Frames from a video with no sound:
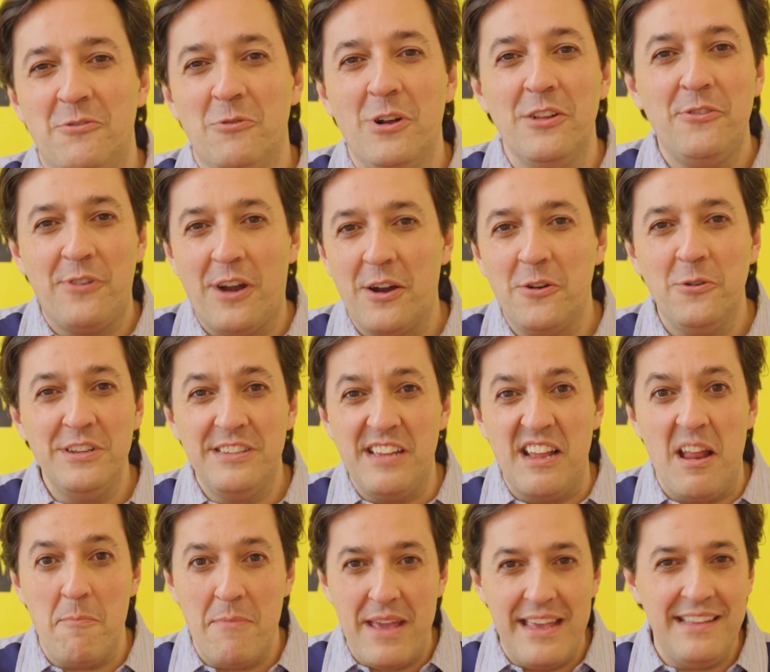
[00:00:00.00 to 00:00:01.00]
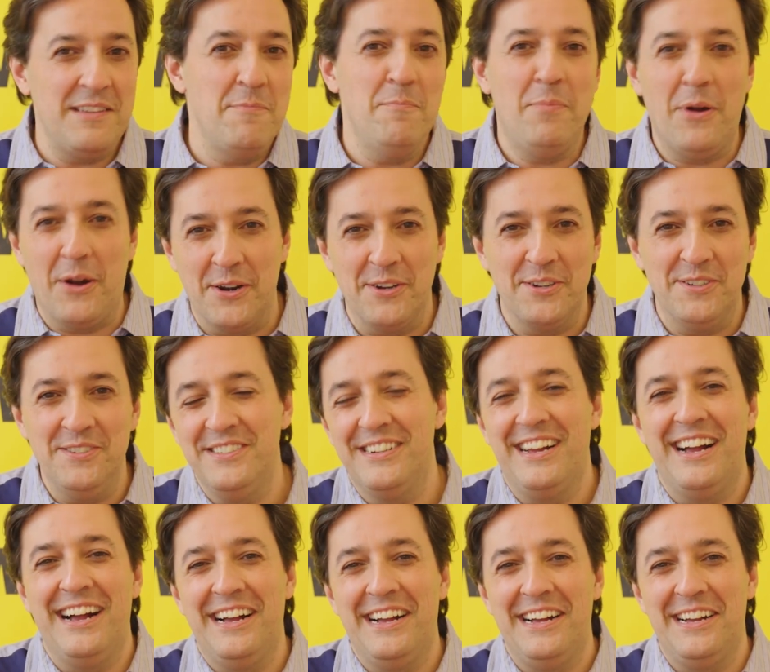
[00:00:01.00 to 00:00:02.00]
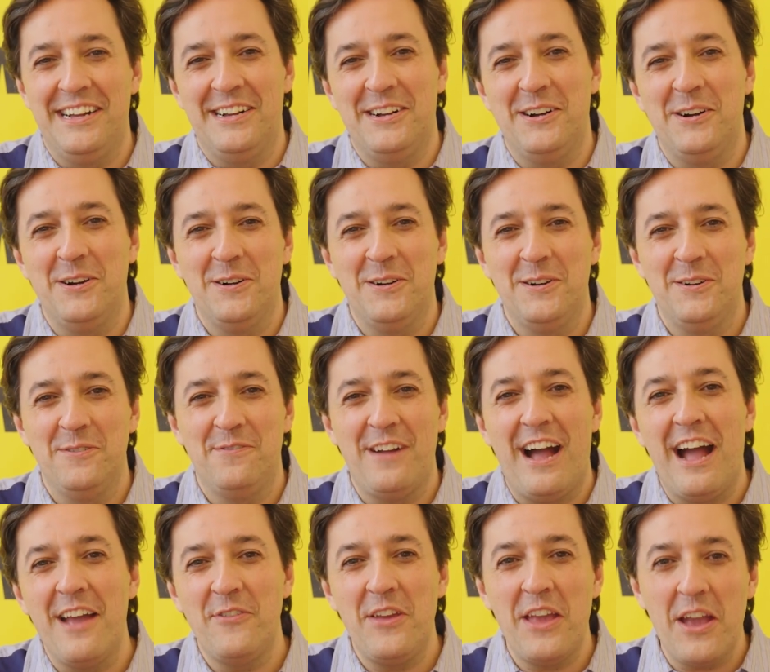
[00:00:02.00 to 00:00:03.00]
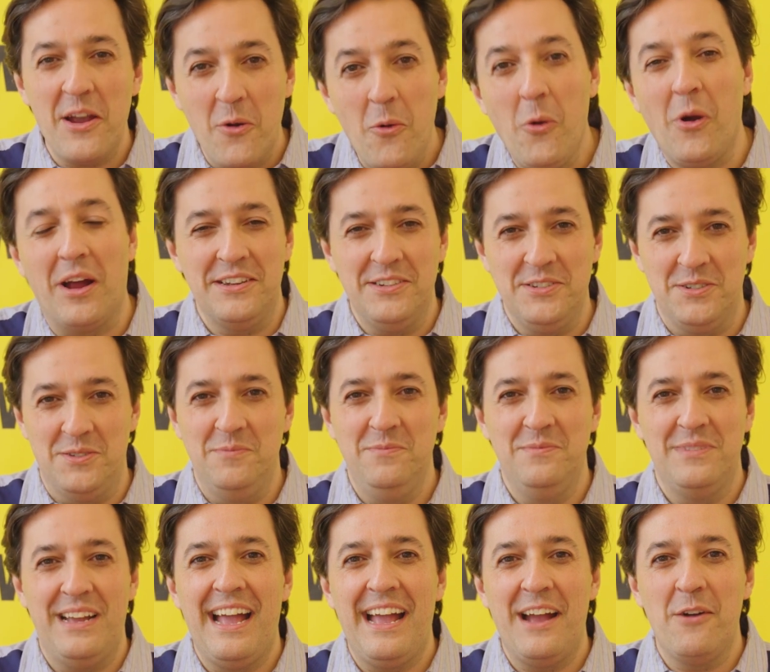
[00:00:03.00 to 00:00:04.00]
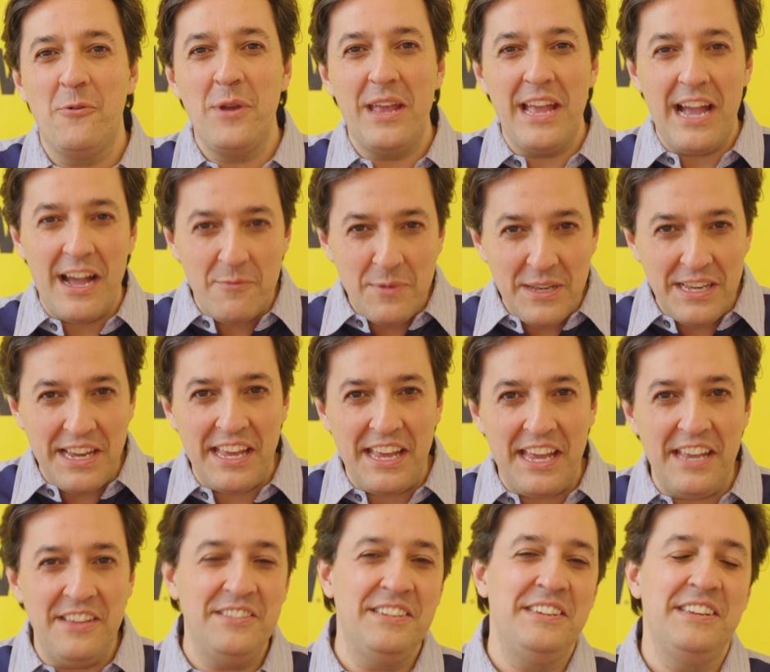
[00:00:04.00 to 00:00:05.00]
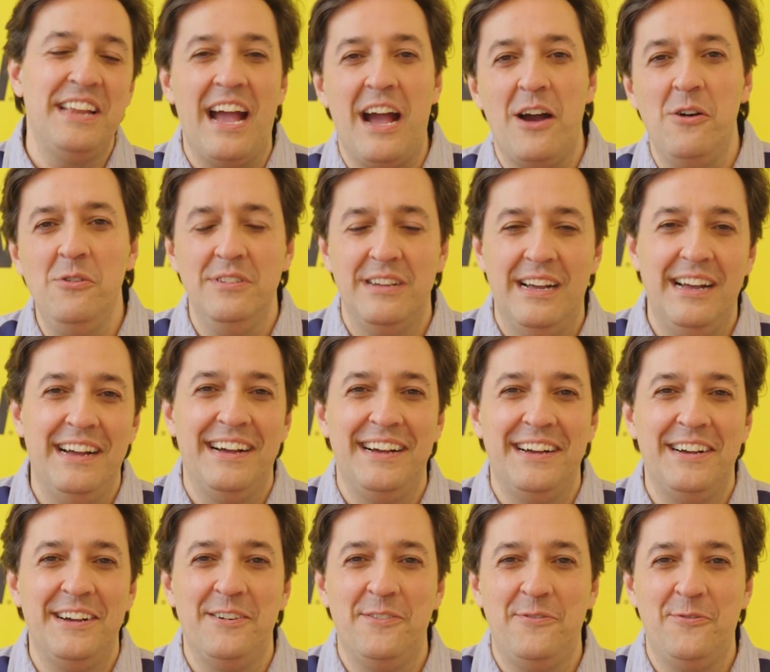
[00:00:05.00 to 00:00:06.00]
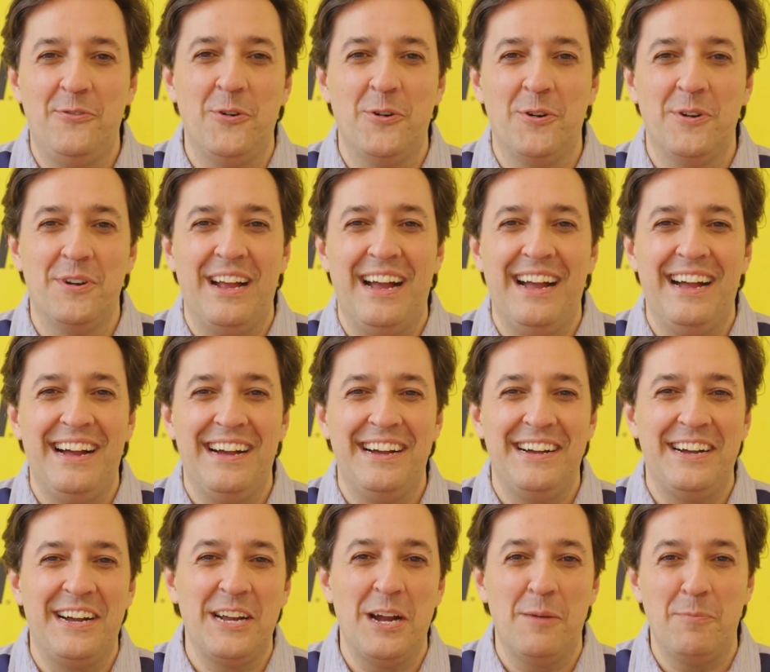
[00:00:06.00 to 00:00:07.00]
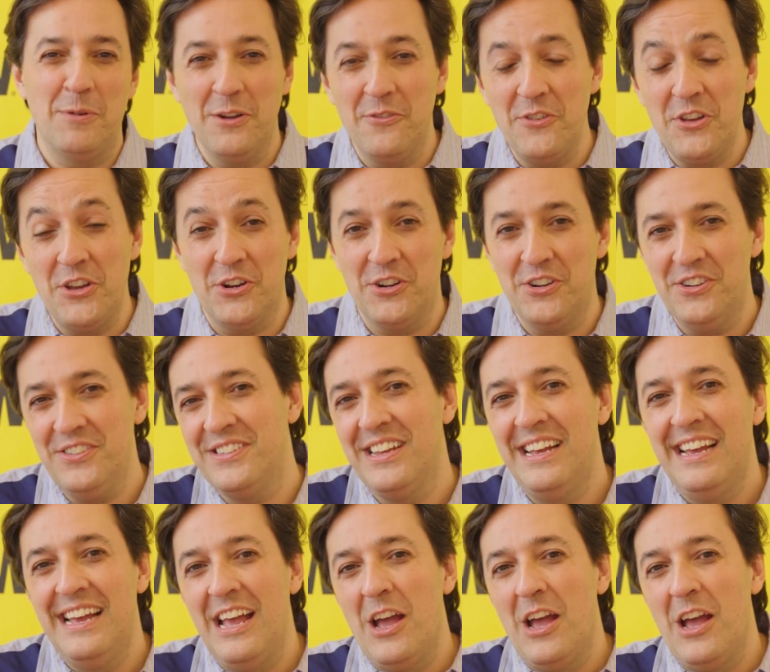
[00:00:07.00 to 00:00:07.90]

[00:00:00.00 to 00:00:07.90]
Wells Fargo is an amazing partner of IBM Quantum, and we have been engaging now for a couple of years,